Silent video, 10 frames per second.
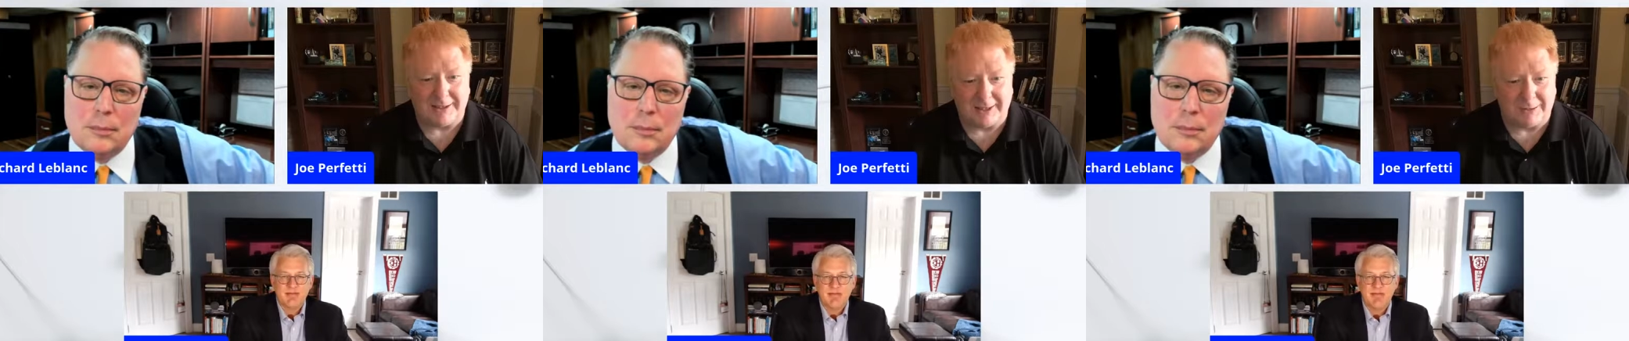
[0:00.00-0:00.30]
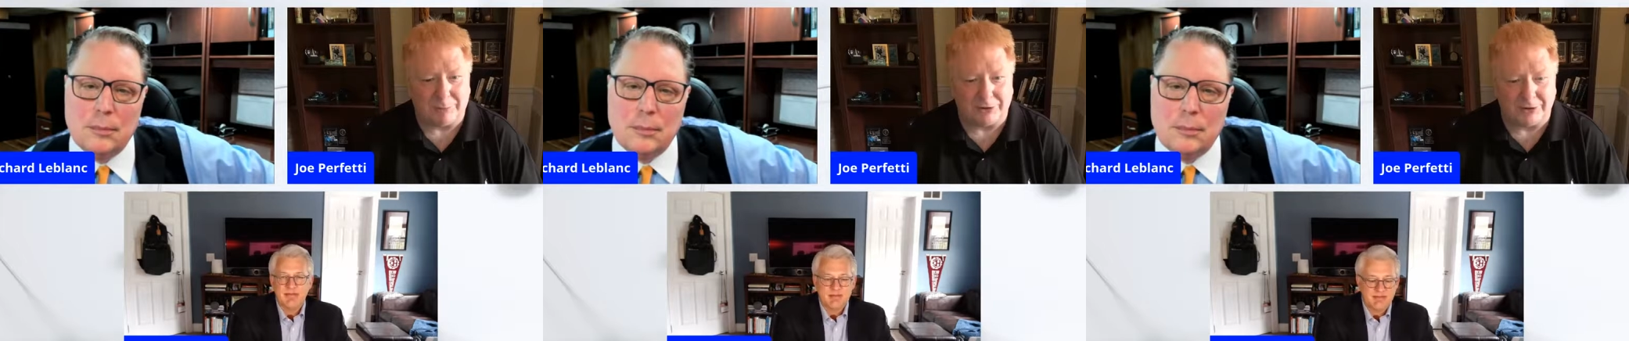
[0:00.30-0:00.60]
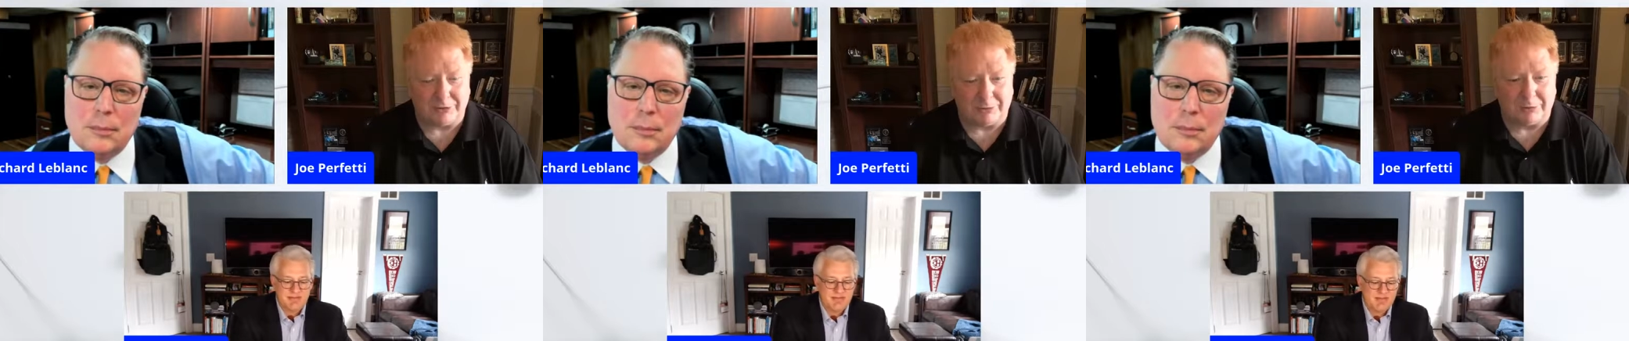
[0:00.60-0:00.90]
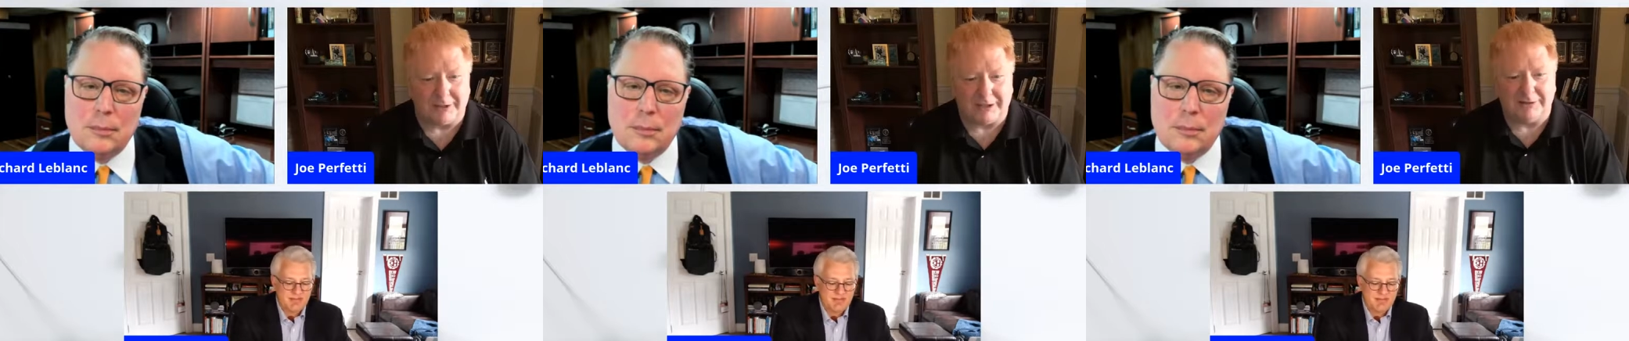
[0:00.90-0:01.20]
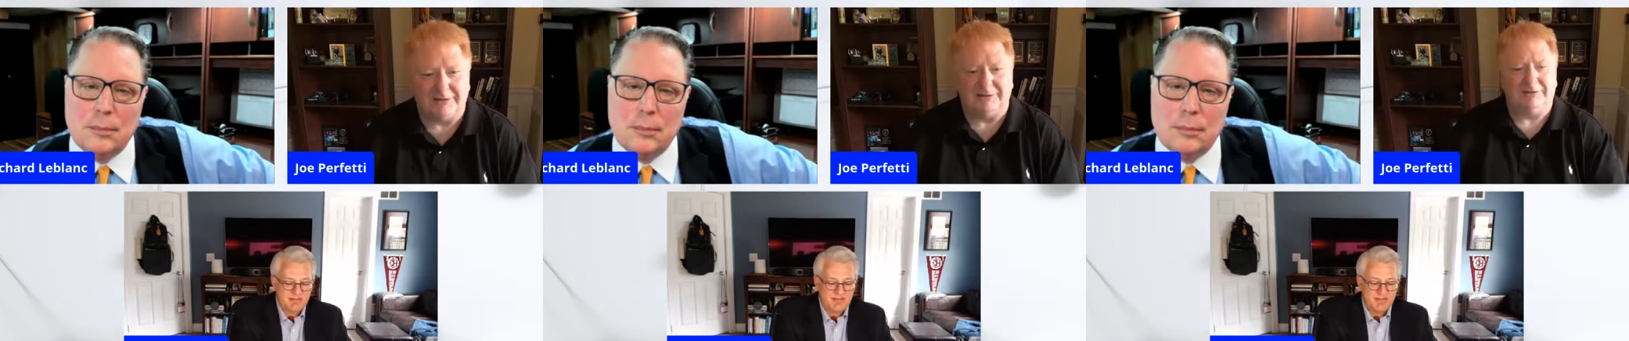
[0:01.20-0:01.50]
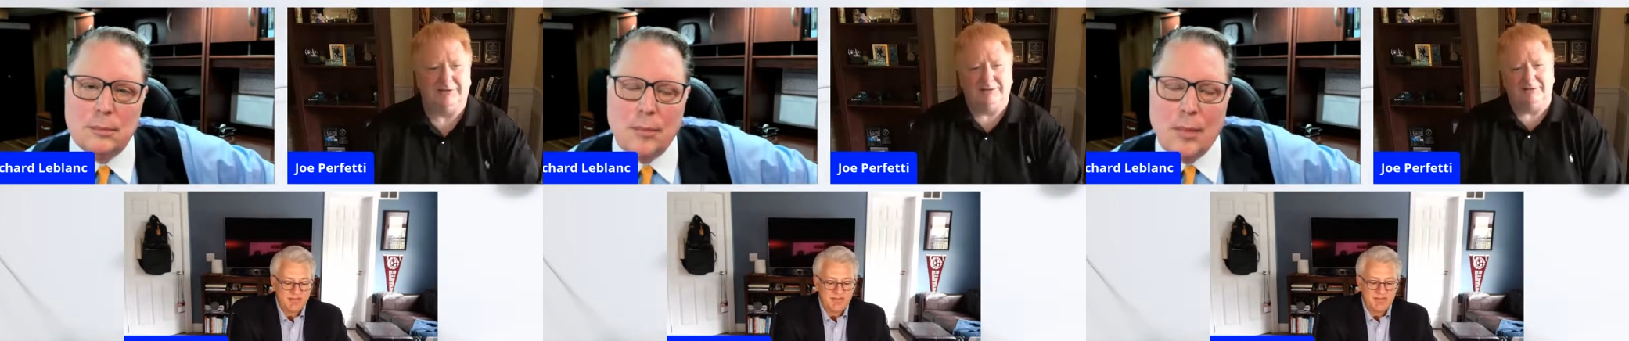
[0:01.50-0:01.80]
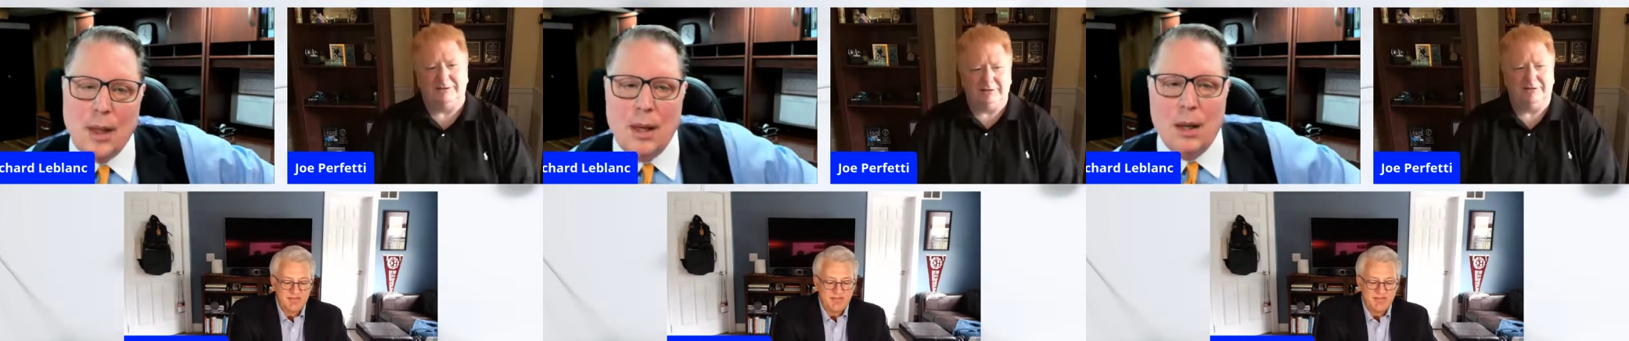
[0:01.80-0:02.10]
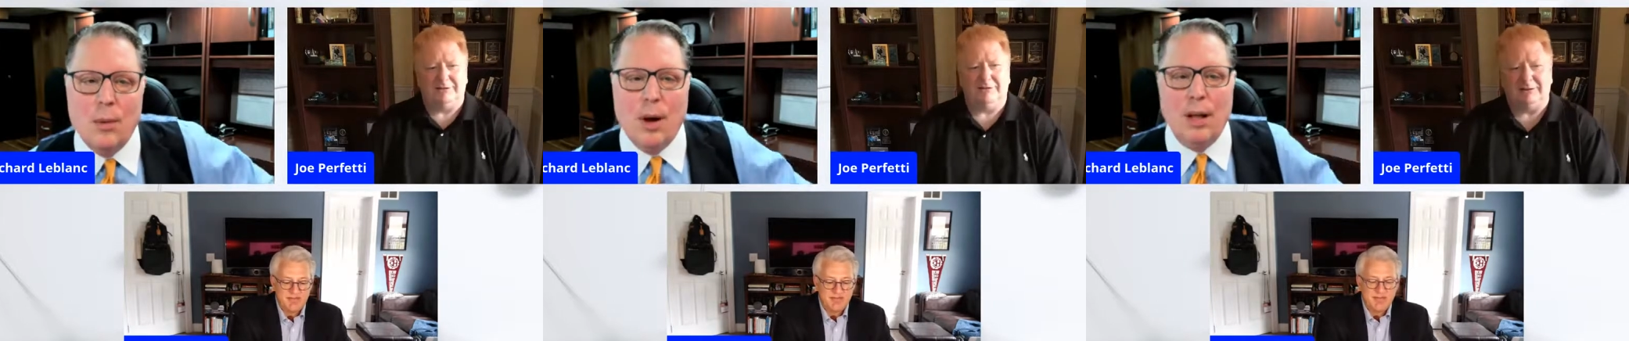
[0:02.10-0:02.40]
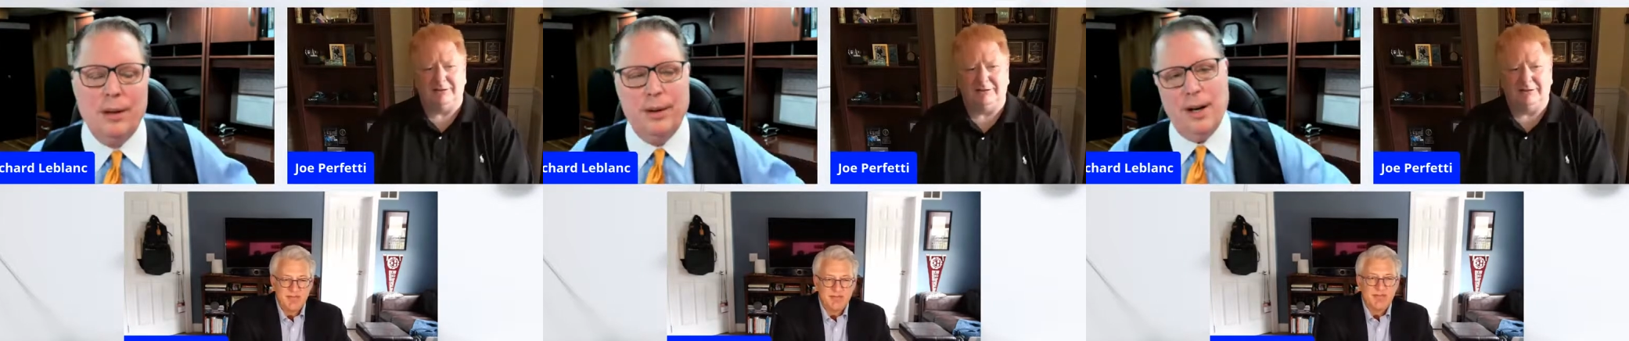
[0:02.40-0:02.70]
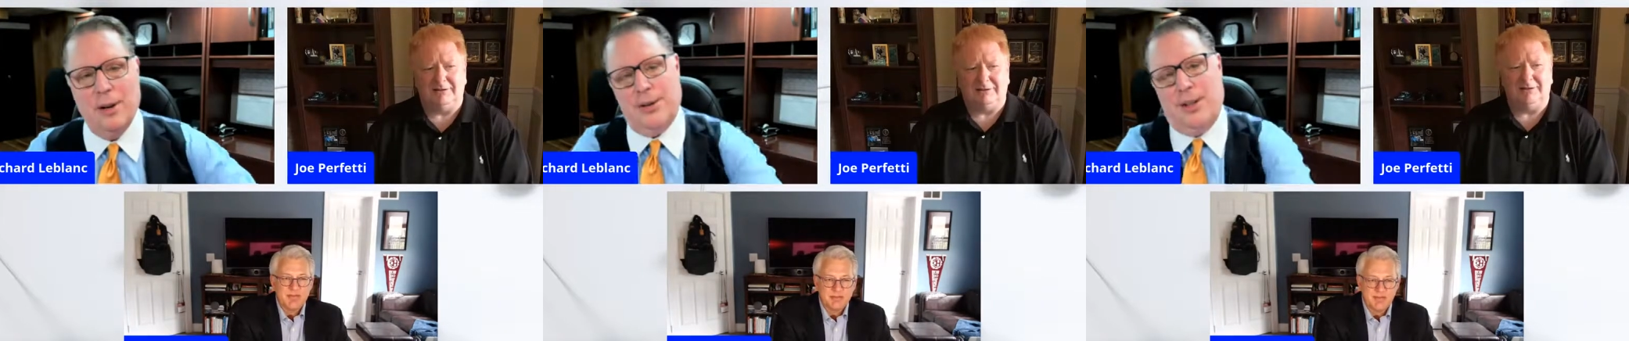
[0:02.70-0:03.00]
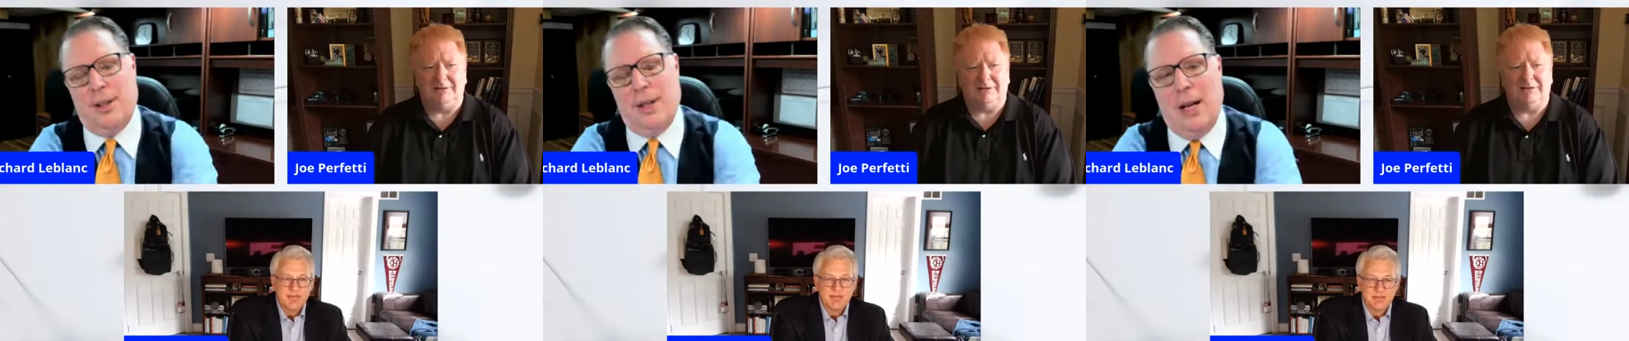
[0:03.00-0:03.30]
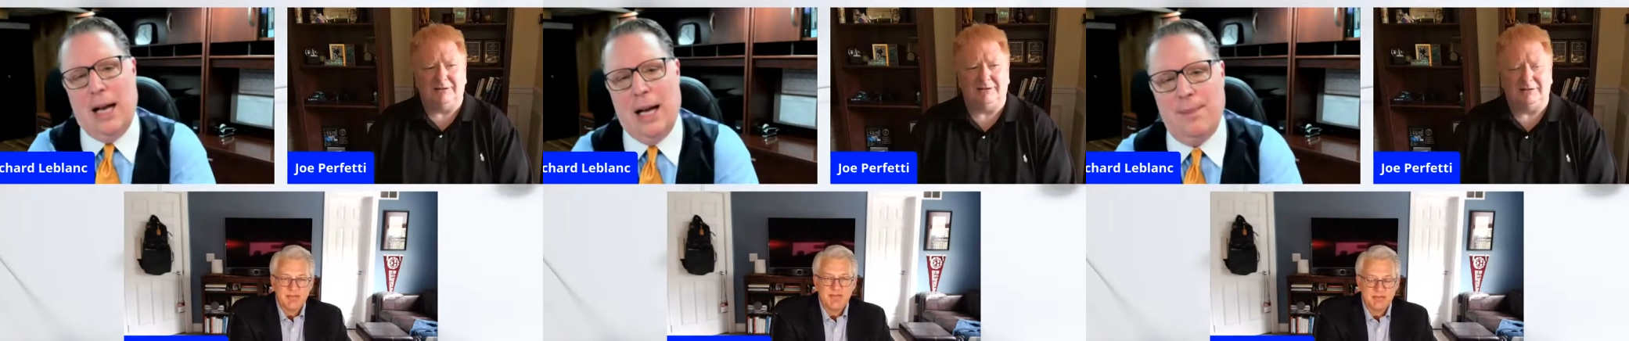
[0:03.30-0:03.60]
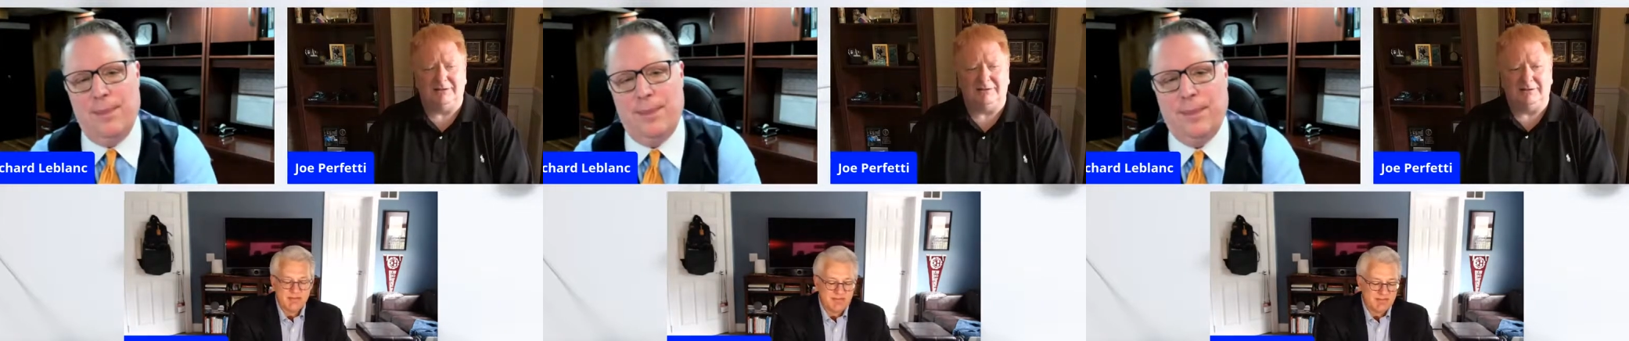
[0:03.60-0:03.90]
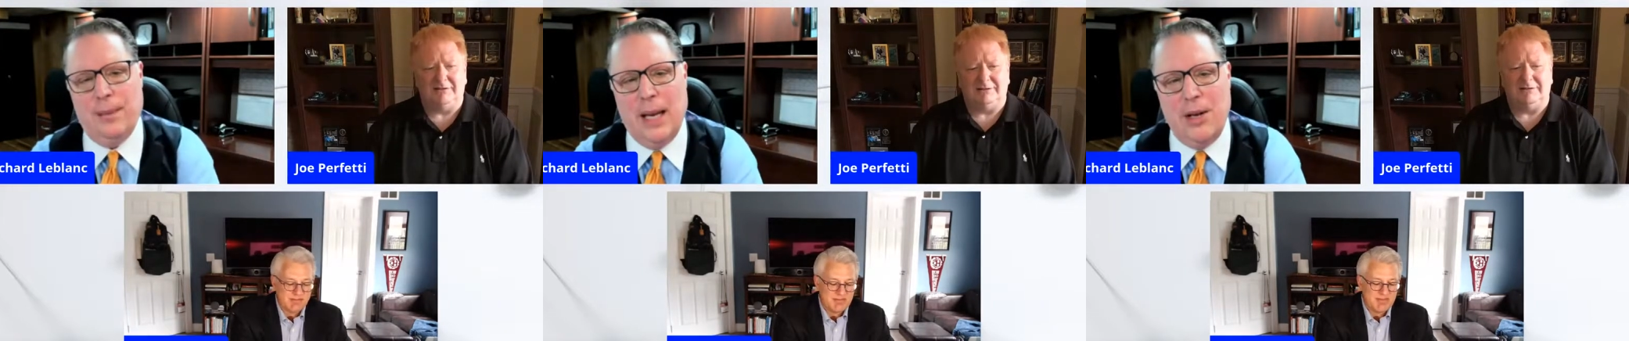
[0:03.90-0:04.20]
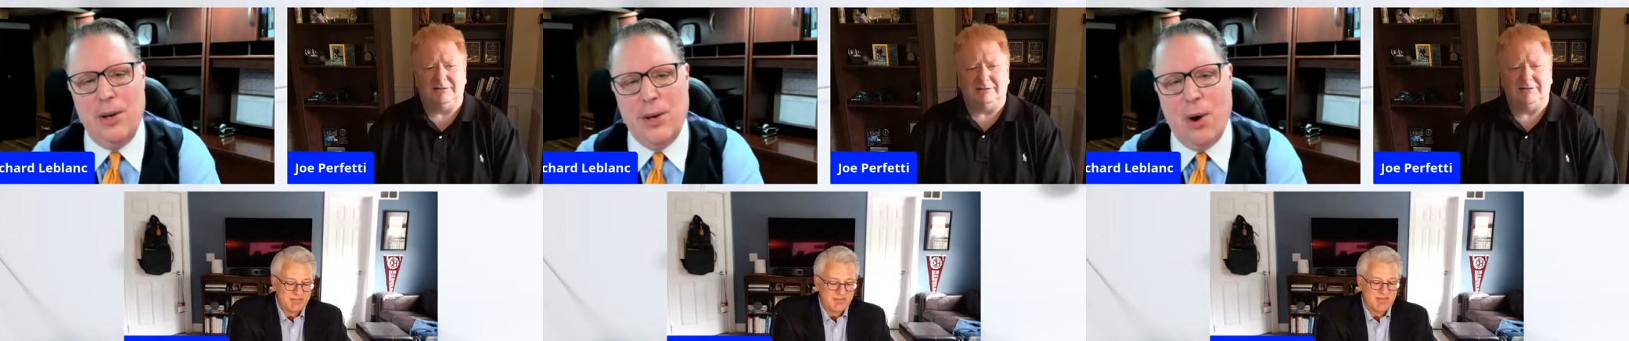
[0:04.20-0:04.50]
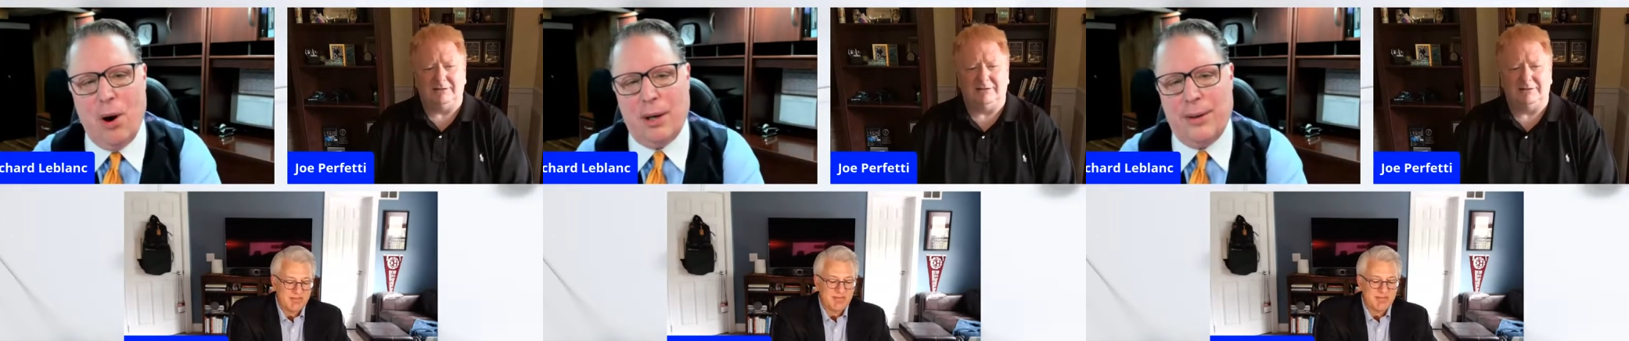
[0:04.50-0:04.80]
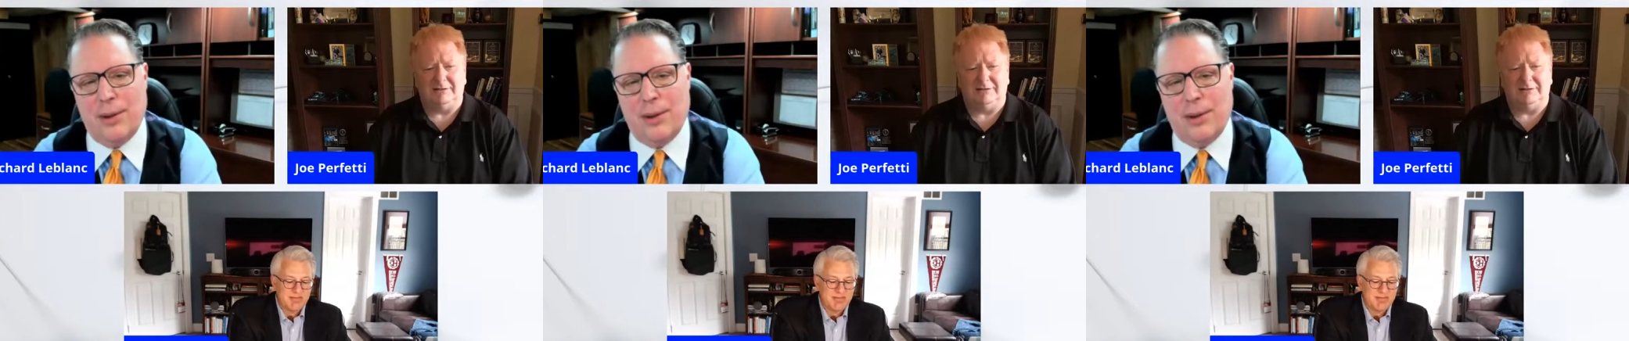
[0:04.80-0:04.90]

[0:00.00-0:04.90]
Speaker 1: and what should their role be?
Speaker 2: Well, there's um, in New York,